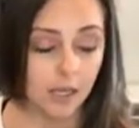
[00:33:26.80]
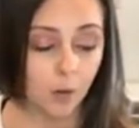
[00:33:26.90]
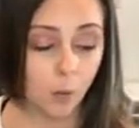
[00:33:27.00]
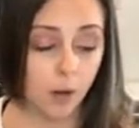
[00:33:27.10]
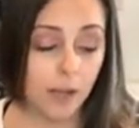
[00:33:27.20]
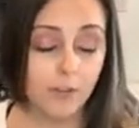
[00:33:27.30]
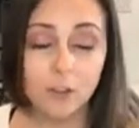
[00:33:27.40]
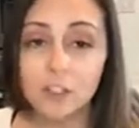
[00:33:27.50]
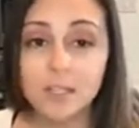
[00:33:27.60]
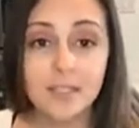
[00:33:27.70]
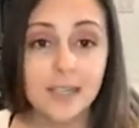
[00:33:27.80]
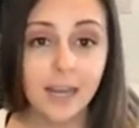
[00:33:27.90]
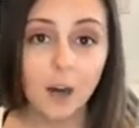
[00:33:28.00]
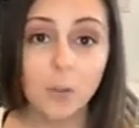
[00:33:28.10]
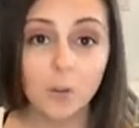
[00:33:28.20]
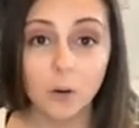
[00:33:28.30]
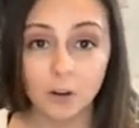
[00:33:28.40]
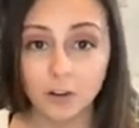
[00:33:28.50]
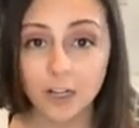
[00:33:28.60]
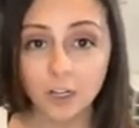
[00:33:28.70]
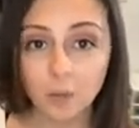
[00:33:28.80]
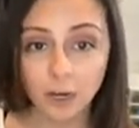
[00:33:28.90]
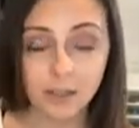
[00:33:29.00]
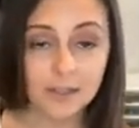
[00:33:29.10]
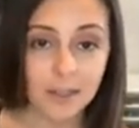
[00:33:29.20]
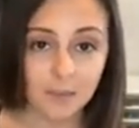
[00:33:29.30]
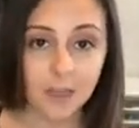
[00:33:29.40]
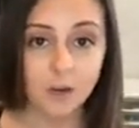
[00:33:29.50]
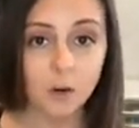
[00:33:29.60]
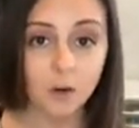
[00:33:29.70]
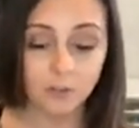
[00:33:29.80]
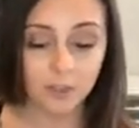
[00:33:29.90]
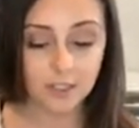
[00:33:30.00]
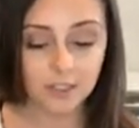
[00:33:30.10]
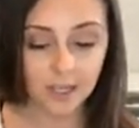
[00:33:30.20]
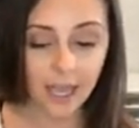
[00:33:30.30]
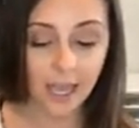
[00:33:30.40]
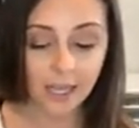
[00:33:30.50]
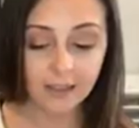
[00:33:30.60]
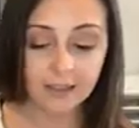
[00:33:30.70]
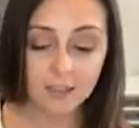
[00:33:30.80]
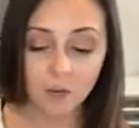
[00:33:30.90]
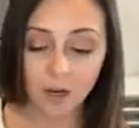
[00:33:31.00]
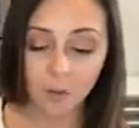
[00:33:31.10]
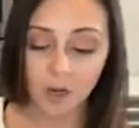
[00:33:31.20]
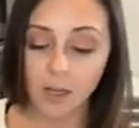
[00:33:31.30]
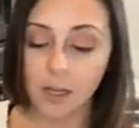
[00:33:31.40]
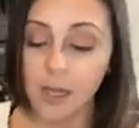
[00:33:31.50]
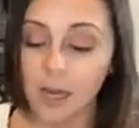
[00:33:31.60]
Or if you just need help ordering your products, let me know. Or if you're just like, hey, this is what I want.